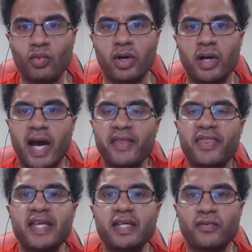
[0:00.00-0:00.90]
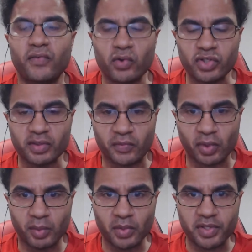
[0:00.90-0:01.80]
Well, I think first and
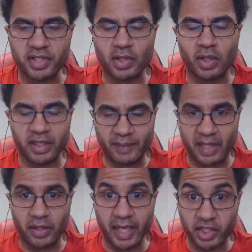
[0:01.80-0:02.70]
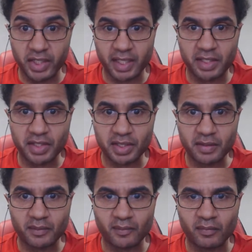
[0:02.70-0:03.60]
foremost, it's all about
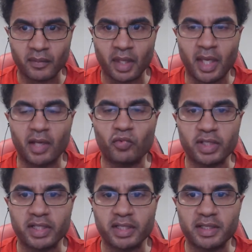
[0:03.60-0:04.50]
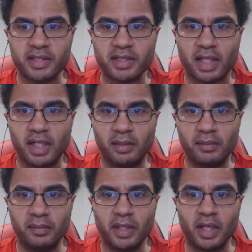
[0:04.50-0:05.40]
education. It really is.
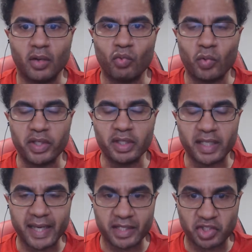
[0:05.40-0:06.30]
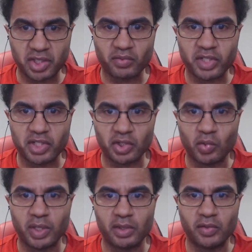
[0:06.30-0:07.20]
When we look at
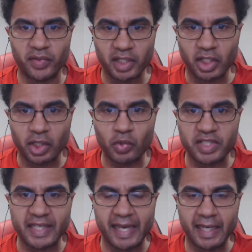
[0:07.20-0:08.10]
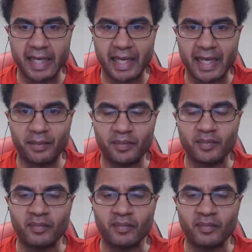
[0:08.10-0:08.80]
generational wealth and closing that gap,